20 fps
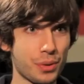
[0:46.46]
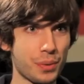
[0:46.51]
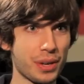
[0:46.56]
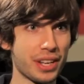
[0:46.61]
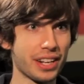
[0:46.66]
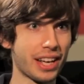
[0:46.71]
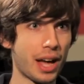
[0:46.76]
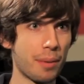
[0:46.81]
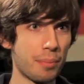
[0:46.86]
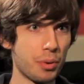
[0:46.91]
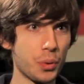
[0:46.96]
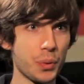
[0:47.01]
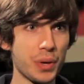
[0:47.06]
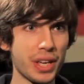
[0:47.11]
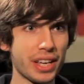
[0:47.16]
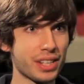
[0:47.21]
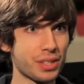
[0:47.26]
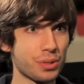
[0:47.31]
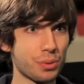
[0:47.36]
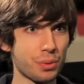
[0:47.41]
we had a couple
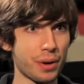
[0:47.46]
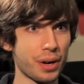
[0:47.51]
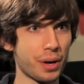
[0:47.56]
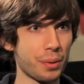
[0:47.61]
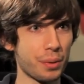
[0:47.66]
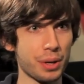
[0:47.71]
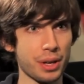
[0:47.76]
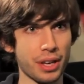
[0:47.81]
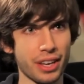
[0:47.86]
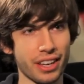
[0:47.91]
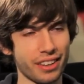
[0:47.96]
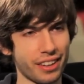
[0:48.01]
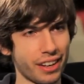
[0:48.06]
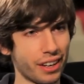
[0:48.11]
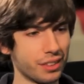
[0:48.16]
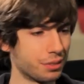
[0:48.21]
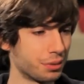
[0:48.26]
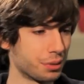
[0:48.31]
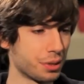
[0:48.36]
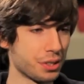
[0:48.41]
weeks where we, you
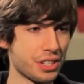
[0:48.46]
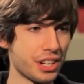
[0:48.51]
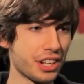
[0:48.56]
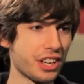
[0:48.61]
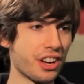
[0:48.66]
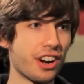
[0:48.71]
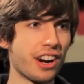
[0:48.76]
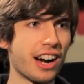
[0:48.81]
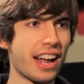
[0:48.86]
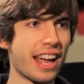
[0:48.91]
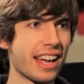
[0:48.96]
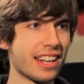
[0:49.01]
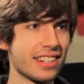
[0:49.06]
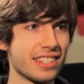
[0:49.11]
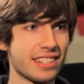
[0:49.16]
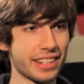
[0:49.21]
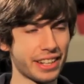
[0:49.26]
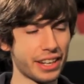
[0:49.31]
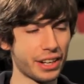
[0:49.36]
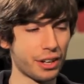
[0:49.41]
know, were sitting on our
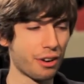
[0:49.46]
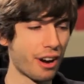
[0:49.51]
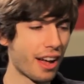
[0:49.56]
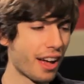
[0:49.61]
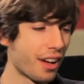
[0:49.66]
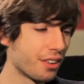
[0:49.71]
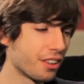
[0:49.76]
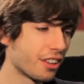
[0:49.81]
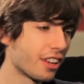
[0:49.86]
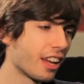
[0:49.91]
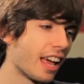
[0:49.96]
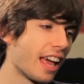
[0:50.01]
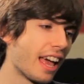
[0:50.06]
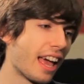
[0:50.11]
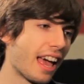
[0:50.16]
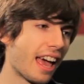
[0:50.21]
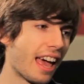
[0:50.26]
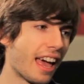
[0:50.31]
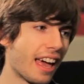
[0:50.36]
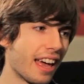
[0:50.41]
hands, dicking around,
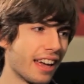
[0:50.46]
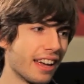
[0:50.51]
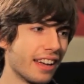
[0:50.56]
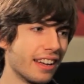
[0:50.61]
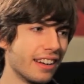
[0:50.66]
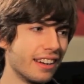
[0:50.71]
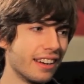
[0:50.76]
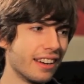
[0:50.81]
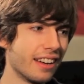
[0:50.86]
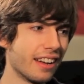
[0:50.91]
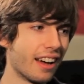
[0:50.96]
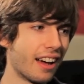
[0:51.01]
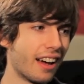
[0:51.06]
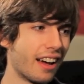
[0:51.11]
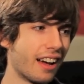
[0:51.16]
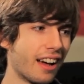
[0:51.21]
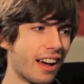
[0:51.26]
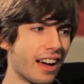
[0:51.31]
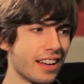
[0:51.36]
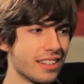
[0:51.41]
and uh,
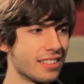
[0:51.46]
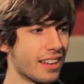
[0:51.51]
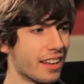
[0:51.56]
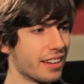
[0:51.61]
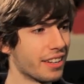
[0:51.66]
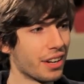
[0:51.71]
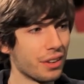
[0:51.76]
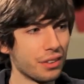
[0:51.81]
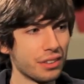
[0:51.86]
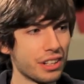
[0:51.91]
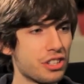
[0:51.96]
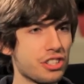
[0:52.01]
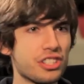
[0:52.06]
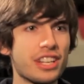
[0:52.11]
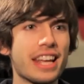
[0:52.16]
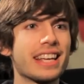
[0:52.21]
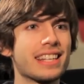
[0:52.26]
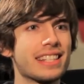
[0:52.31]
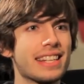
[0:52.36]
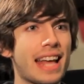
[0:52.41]
I said, you know, let's
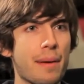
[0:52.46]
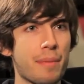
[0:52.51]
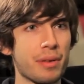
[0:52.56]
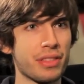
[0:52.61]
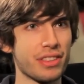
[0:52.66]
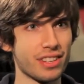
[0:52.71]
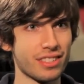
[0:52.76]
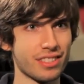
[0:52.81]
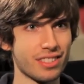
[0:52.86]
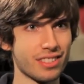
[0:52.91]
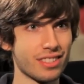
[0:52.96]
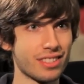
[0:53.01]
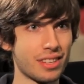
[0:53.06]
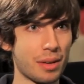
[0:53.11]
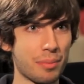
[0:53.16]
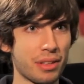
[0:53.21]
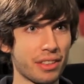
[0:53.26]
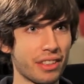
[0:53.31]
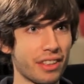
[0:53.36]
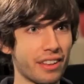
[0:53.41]
just take a stab at this. This is
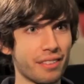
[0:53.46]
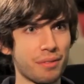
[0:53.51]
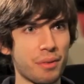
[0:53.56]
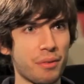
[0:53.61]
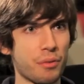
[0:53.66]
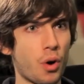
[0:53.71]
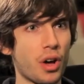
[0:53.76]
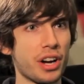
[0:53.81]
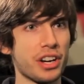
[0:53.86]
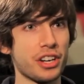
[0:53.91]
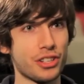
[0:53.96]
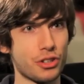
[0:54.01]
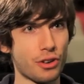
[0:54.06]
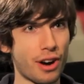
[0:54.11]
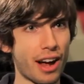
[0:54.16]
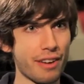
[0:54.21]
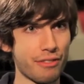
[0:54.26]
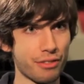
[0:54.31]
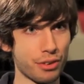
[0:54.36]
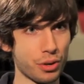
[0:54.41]
something that I've wanted to
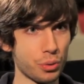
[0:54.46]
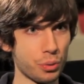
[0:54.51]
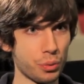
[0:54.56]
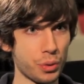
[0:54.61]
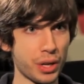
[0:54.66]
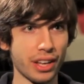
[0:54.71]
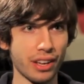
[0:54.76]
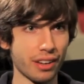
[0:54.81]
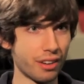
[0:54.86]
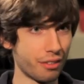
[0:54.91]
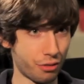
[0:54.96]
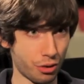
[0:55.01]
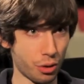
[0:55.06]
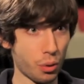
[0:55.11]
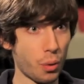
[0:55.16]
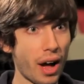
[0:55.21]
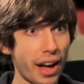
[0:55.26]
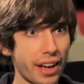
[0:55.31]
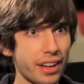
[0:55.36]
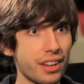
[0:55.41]
try for a week, uh, for
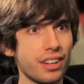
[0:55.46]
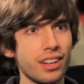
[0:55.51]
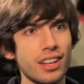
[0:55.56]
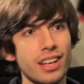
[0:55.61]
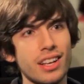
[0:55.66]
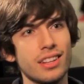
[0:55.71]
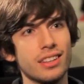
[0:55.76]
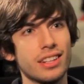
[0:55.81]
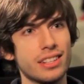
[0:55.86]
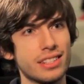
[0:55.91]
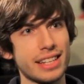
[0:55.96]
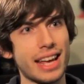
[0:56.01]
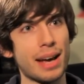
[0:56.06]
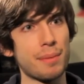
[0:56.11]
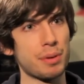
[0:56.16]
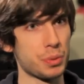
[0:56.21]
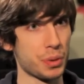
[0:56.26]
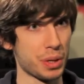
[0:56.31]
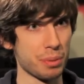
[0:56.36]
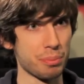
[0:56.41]
a while. Let's see
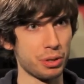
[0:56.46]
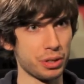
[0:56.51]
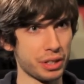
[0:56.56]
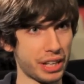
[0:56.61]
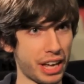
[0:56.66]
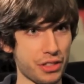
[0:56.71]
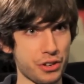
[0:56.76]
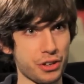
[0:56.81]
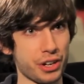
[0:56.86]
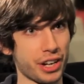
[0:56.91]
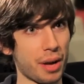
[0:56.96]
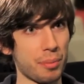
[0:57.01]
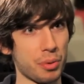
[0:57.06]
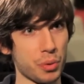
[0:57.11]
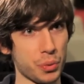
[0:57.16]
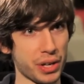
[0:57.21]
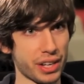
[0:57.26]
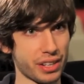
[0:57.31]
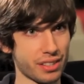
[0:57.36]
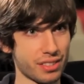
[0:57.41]
how much we can pull together in a
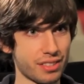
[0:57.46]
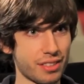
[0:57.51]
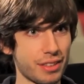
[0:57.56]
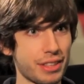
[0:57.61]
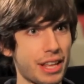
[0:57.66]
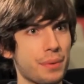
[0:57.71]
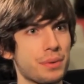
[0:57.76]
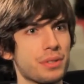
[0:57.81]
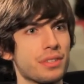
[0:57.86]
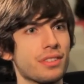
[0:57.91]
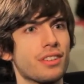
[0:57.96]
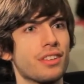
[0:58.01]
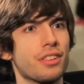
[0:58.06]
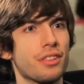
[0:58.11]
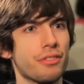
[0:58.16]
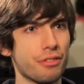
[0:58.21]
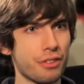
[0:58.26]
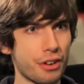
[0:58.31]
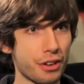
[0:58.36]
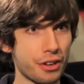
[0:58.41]
couple weeks. And that was
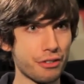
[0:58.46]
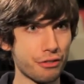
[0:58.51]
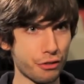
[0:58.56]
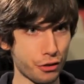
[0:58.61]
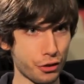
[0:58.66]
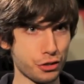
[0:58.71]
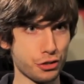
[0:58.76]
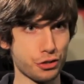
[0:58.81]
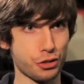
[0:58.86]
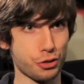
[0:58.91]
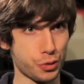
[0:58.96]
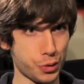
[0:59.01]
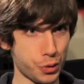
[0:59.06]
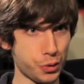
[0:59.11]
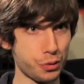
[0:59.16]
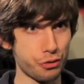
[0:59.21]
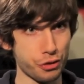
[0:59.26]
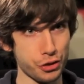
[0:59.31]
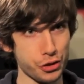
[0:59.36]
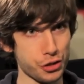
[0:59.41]
the very first
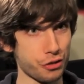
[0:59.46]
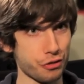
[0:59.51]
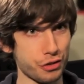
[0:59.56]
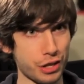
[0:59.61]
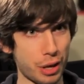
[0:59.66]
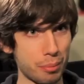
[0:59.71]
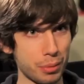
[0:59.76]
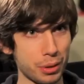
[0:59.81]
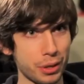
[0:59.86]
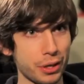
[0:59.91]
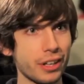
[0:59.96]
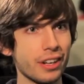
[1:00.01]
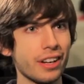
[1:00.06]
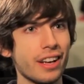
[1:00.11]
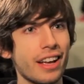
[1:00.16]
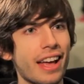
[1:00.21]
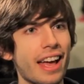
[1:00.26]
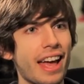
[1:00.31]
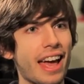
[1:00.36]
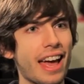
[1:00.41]
crude version of Tumblr,
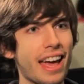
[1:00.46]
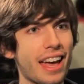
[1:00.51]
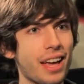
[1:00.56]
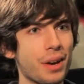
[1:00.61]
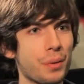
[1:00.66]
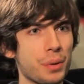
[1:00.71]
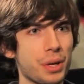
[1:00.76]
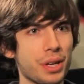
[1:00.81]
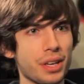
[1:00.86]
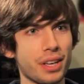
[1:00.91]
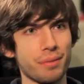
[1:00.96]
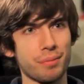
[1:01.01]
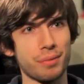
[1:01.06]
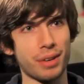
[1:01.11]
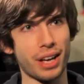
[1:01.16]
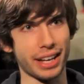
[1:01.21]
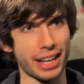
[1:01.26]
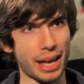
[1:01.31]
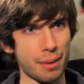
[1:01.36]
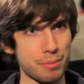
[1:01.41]
and we
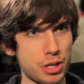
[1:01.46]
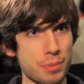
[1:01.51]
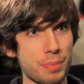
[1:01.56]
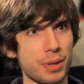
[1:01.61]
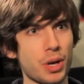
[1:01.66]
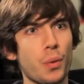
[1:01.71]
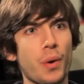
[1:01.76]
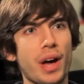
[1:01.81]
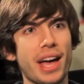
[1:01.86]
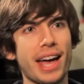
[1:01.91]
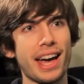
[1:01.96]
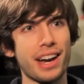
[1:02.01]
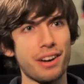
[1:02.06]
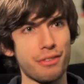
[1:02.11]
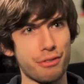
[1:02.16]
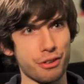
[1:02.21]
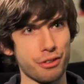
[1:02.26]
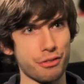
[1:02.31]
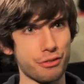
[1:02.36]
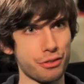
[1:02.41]
kind of kept chipping away at
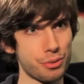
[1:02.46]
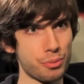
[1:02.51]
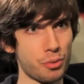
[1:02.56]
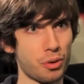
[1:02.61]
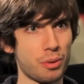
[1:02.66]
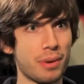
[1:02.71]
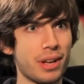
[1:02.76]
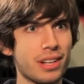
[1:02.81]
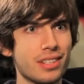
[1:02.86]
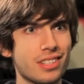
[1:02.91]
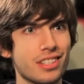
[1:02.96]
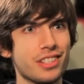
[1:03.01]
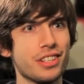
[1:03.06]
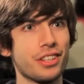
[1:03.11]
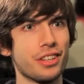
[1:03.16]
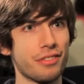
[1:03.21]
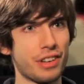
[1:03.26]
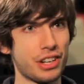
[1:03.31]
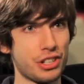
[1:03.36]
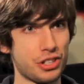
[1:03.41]
it for a few more months
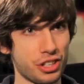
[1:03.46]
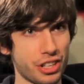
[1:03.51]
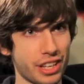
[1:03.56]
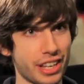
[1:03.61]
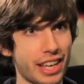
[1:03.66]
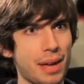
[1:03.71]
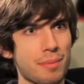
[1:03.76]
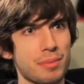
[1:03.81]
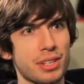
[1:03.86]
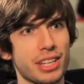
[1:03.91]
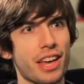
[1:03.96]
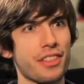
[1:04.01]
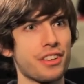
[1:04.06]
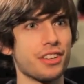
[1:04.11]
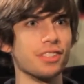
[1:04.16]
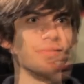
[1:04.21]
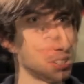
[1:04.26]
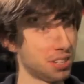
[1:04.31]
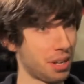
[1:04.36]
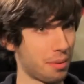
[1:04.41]
until eventually it came
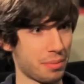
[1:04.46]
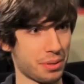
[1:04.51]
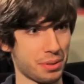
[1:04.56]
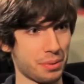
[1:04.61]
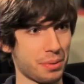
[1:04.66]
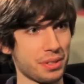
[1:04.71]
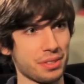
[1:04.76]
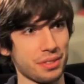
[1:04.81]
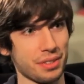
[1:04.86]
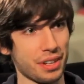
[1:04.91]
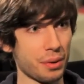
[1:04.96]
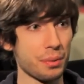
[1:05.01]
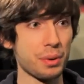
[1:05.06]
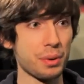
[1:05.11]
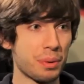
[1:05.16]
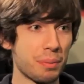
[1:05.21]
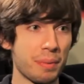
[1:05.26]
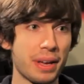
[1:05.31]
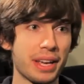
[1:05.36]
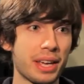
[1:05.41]
together. Because Tumblr wasn't, you know,
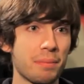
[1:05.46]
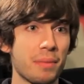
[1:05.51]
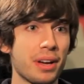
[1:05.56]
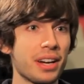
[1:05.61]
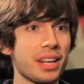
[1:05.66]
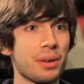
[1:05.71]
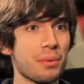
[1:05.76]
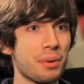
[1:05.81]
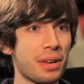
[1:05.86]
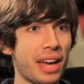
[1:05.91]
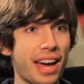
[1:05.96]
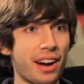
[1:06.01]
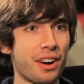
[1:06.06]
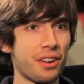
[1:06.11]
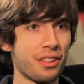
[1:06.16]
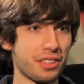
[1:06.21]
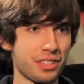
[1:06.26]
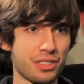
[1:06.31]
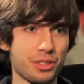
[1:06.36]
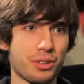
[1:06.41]
making money. We had
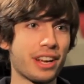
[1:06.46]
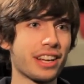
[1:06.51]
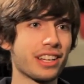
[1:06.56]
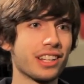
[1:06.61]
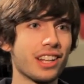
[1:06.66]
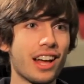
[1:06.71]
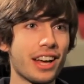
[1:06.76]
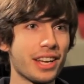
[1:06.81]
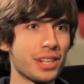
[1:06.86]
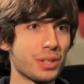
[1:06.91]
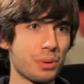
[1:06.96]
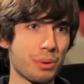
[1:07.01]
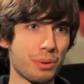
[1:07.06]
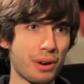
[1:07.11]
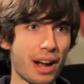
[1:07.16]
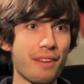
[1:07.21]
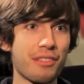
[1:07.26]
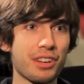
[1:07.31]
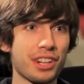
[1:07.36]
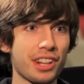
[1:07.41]
all these great clients. We
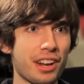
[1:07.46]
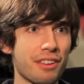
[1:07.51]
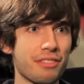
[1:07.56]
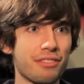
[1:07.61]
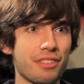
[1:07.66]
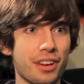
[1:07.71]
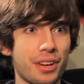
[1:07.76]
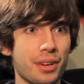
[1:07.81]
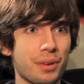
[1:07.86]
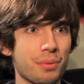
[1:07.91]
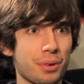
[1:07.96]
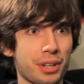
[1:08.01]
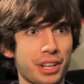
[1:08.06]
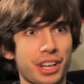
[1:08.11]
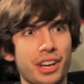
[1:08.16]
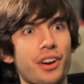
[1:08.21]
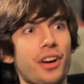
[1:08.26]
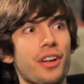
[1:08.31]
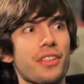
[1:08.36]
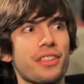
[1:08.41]
were having a lot of fun
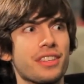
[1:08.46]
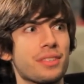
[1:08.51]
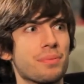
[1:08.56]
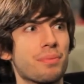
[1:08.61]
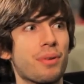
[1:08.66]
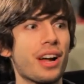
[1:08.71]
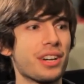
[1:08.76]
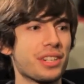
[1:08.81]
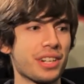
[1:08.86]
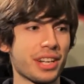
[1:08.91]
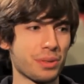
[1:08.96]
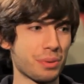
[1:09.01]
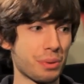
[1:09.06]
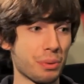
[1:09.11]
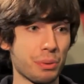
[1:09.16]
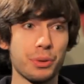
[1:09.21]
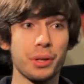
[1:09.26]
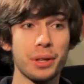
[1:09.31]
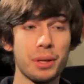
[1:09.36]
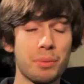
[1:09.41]
working on all these projects we
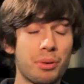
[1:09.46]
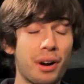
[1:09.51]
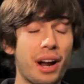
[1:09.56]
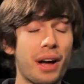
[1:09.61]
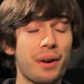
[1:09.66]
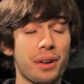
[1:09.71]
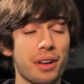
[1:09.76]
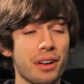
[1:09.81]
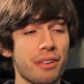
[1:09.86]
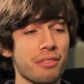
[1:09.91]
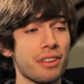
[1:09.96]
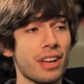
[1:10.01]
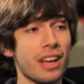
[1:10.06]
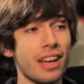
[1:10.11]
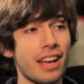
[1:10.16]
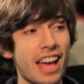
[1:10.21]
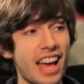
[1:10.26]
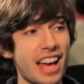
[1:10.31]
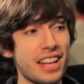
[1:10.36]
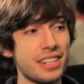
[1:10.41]
were really proud of,
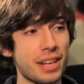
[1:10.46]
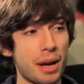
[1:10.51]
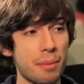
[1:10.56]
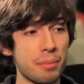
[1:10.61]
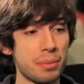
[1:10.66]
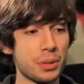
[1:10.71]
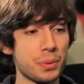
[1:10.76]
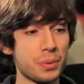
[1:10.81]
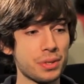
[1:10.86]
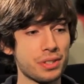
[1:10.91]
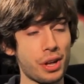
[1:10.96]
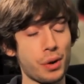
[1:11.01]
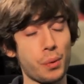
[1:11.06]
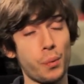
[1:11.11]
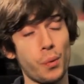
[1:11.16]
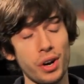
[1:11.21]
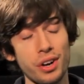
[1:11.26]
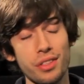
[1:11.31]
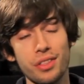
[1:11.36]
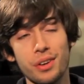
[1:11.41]
and Tumblr was like
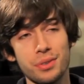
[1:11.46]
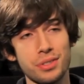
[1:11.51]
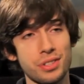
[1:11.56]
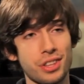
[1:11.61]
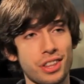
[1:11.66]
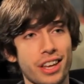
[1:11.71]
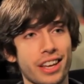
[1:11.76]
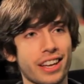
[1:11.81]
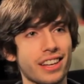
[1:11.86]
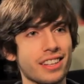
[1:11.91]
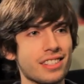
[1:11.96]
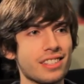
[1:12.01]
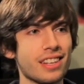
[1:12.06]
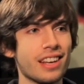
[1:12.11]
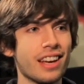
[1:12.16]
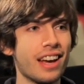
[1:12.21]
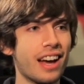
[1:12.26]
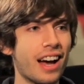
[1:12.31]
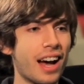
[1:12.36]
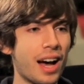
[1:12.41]
one of those things.
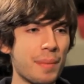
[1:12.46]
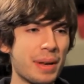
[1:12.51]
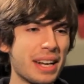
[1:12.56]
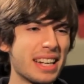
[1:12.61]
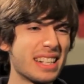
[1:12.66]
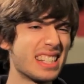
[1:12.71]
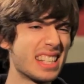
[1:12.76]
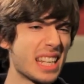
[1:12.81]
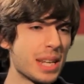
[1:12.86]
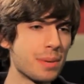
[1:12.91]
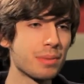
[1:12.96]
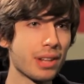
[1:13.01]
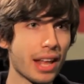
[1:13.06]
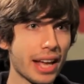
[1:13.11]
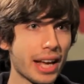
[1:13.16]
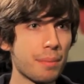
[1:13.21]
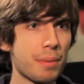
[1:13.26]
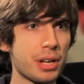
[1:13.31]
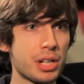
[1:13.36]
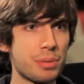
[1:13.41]
Um, and it seemed
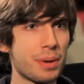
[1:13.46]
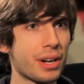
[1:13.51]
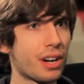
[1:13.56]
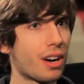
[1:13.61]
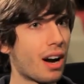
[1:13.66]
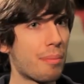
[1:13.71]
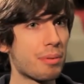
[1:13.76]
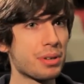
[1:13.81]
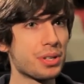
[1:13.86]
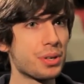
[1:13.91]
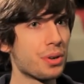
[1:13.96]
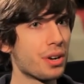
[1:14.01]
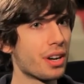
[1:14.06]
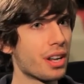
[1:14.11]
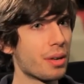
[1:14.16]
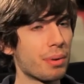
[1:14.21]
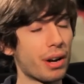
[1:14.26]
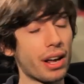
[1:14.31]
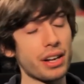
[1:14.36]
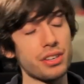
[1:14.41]
like a much bigger
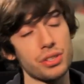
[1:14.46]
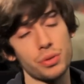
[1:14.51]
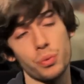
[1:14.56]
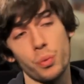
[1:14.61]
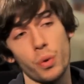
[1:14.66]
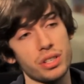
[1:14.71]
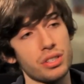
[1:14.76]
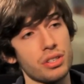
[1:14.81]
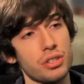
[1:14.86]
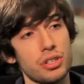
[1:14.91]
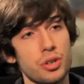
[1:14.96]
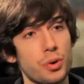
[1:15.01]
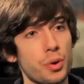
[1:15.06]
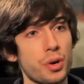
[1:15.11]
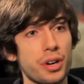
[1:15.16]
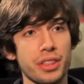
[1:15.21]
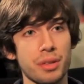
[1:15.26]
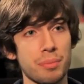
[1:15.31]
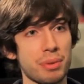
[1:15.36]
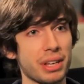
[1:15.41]
opportunity, but I just wasn't
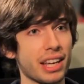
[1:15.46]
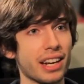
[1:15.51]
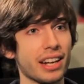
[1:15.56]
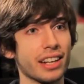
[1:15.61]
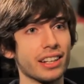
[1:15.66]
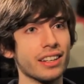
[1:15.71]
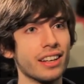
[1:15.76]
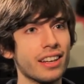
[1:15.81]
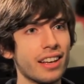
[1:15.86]
sure in the beginning.